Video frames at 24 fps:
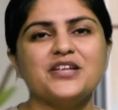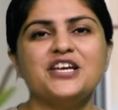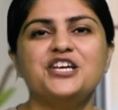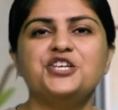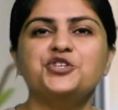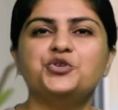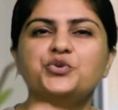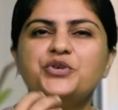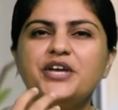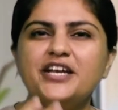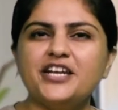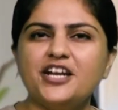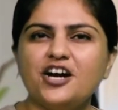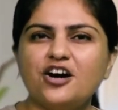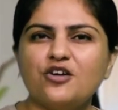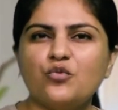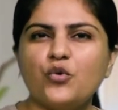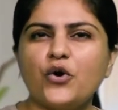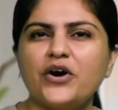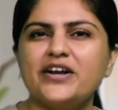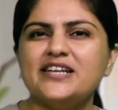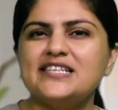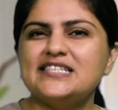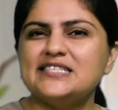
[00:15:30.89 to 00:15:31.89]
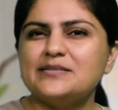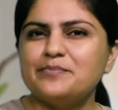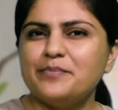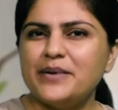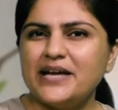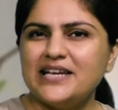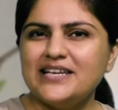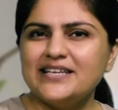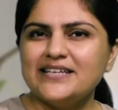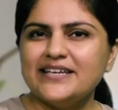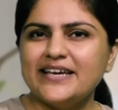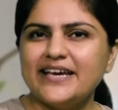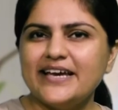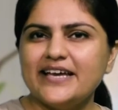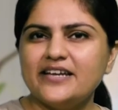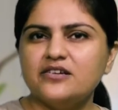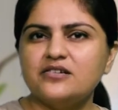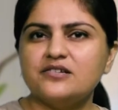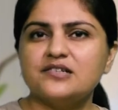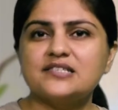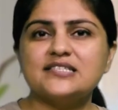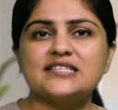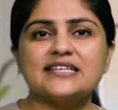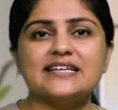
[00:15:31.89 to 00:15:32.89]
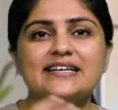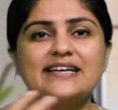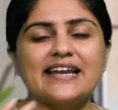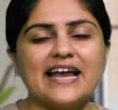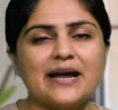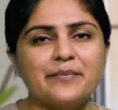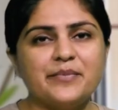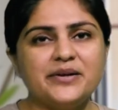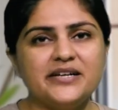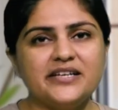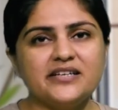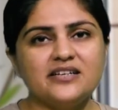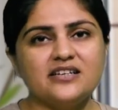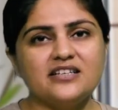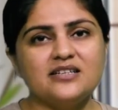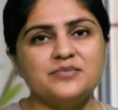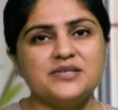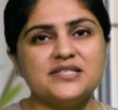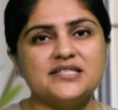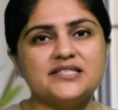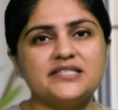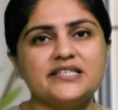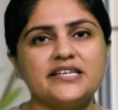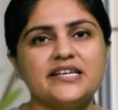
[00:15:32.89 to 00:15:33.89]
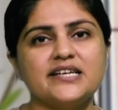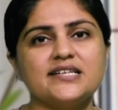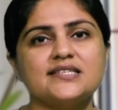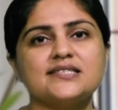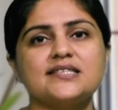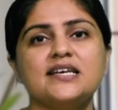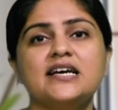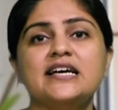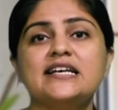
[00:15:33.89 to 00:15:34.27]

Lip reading: You can avoid spelling errors, grammatical mistakes,